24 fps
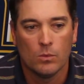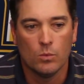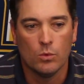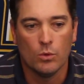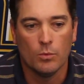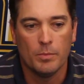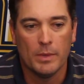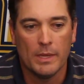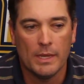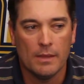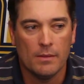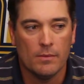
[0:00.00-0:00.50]

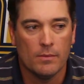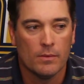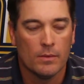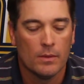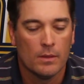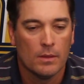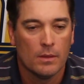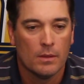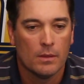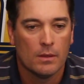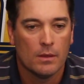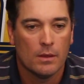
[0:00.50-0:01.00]
we'll be
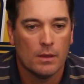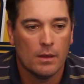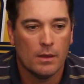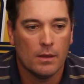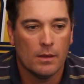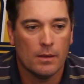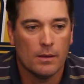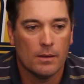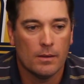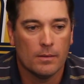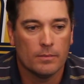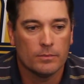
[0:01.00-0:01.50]

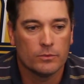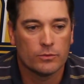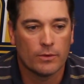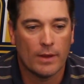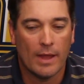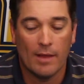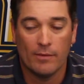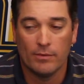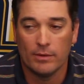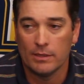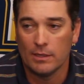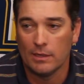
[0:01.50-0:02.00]

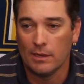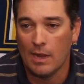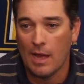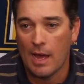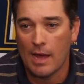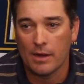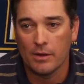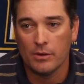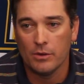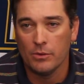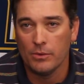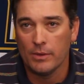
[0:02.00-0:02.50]
traveling a
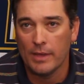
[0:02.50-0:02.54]
lot of